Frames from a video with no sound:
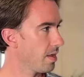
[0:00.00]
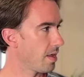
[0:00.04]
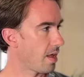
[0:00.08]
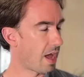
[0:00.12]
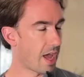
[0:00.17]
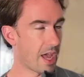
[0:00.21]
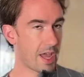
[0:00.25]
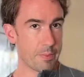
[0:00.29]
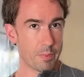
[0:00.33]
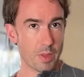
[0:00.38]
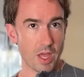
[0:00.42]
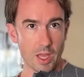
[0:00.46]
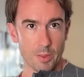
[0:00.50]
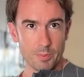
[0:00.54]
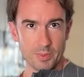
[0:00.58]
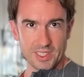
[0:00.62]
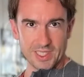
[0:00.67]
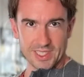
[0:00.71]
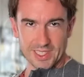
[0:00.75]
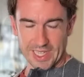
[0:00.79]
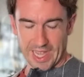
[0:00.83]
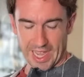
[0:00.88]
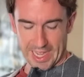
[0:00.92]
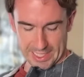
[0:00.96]
I'm
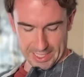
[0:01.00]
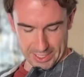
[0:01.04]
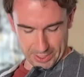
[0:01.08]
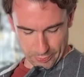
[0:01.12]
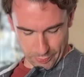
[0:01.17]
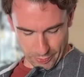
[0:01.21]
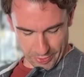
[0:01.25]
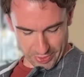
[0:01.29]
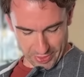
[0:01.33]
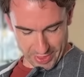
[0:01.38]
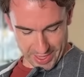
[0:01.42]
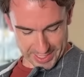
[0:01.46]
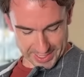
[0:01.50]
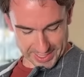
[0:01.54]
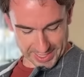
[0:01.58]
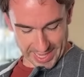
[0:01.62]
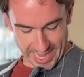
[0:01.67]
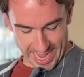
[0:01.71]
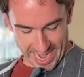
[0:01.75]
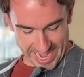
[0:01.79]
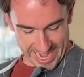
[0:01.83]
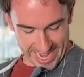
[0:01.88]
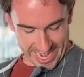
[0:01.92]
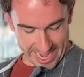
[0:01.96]
obsessed with this
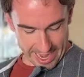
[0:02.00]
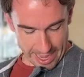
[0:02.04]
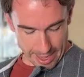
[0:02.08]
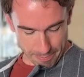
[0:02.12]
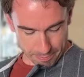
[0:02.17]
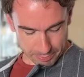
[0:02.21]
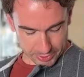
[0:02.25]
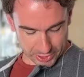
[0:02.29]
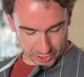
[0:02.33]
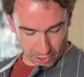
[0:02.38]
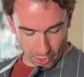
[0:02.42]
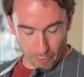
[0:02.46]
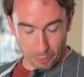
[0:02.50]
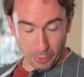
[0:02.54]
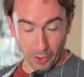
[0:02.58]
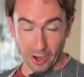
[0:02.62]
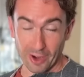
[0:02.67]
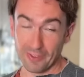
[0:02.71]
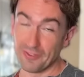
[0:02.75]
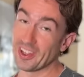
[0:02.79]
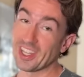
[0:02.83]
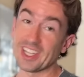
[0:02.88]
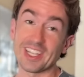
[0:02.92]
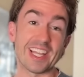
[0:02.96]
lining up so
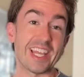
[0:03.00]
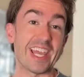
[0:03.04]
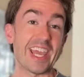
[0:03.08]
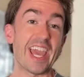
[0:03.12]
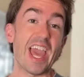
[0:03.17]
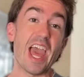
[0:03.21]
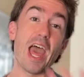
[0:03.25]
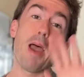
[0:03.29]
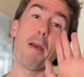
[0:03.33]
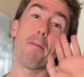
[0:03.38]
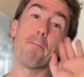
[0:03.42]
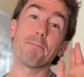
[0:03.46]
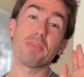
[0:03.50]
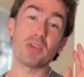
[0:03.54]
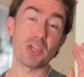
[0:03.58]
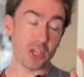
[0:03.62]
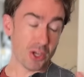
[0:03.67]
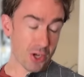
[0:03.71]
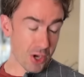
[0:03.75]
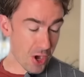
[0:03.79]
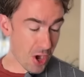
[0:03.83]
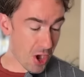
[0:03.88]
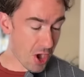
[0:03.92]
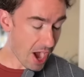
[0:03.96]
perfectly.
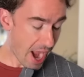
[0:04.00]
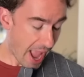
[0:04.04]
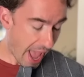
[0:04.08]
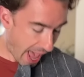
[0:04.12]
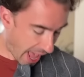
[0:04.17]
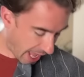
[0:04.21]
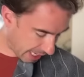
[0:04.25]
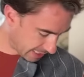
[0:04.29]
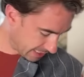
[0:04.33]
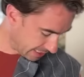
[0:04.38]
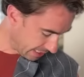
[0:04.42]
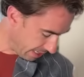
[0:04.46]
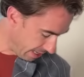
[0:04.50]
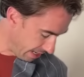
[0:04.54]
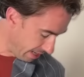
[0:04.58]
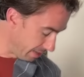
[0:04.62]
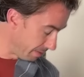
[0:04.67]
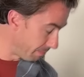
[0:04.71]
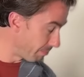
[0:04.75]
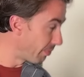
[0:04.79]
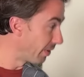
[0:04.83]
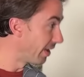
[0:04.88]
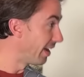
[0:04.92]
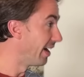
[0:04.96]
Pure accident,
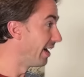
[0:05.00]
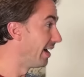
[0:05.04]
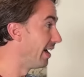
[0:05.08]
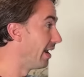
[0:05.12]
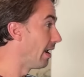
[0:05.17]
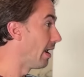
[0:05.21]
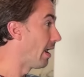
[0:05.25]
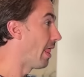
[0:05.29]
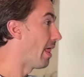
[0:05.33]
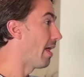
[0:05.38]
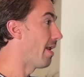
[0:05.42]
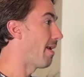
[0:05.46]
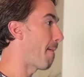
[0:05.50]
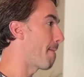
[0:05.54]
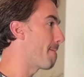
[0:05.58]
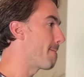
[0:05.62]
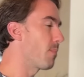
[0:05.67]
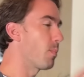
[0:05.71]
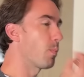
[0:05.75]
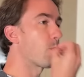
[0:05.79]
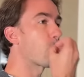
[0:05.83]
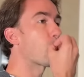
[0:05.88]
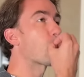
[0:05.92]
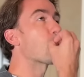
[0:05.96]
but
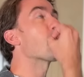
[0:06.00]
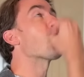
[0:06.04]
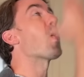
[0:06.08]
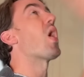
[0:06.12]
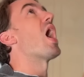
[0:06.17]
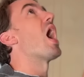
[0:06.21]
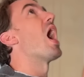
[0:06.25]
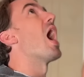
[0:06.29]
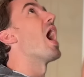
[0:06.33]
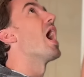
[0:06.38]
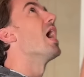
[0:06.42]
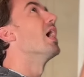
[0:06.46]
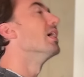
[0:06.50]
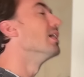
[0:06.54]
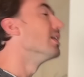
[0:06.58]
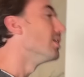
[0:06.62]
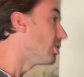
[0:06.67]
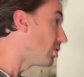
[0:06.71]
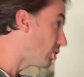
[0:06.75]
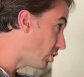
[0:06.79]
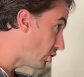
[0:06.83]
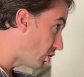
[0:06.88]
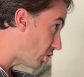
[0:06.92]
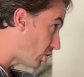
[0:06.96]
mwah,
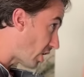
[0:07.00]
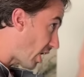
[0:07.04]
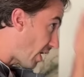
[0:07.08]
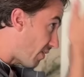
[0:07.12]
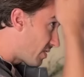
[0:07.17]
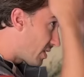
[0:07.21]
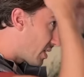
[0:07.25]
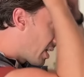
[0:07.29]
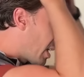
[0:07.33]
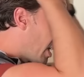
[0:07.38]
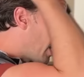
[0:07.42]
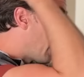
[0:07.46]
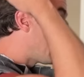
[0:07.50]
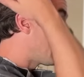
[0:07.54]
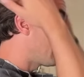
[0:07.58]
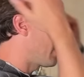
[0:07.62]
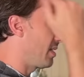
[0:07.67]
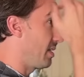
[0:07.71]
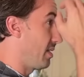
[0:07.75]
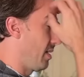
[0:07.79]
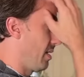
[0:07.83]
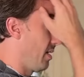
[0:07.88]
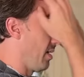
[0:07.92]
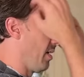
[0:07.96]
chef's kiss.